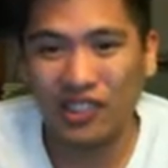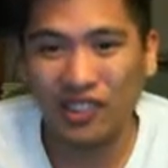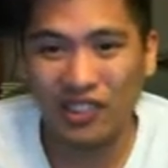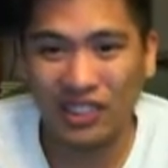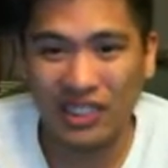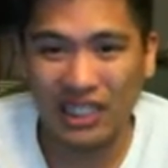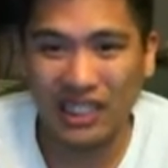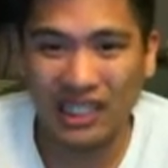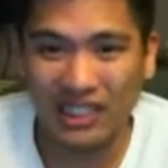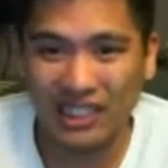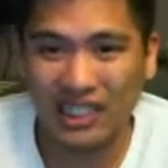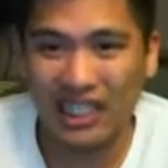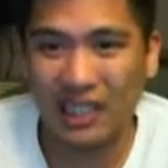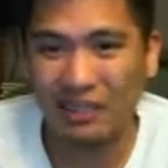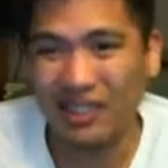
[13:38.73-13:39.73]
holes in
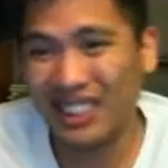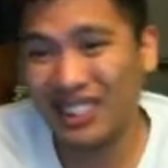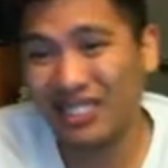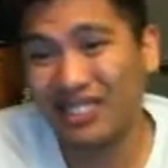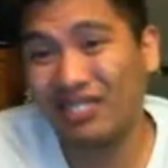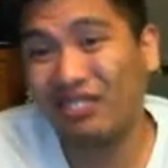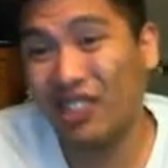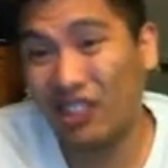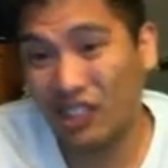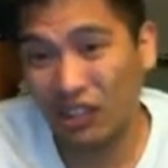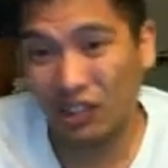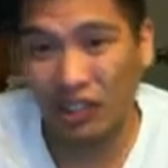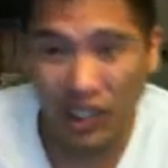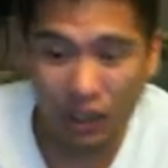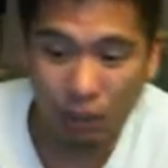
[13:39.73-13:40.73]
his game. He's still far
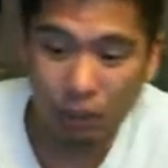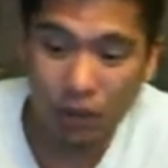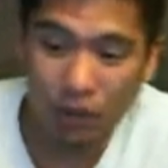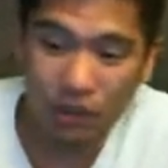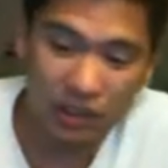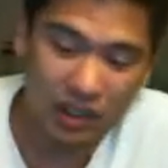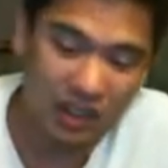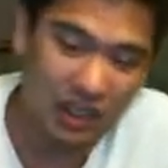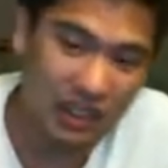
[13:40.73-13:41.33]
too hittable.